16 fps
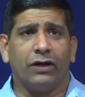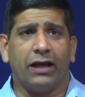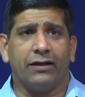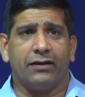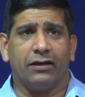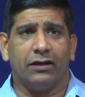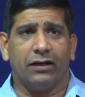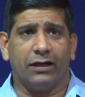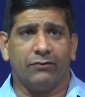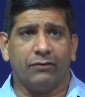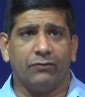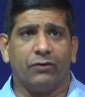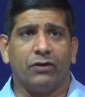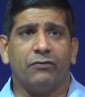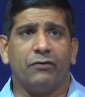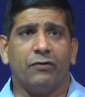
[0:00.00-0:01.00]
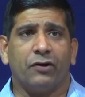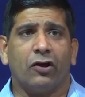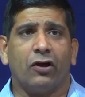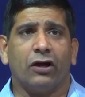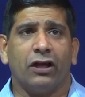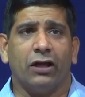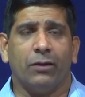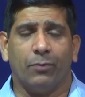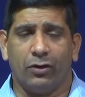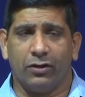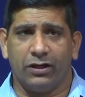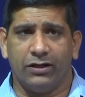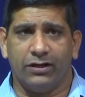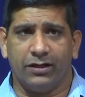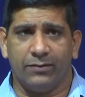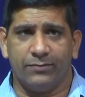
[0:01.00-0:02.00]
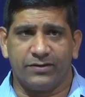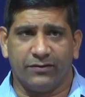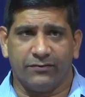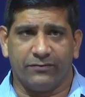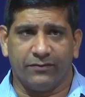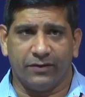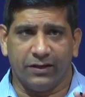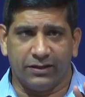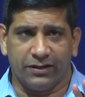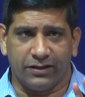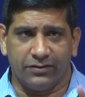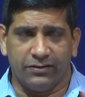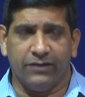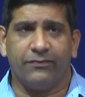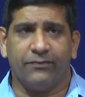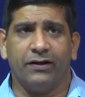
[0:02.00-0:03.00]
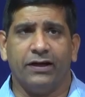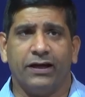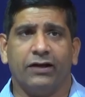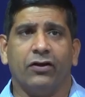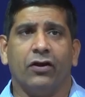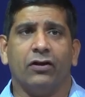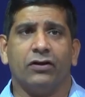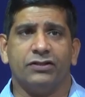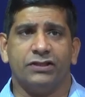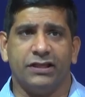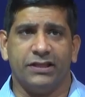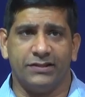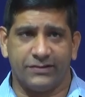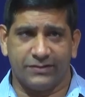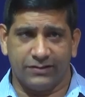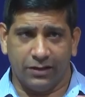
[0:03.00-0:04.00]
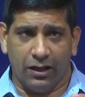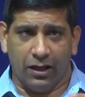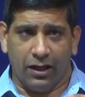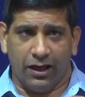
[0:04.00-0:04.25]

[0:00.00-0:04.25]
at like what we were talking about in terms of the different technologies,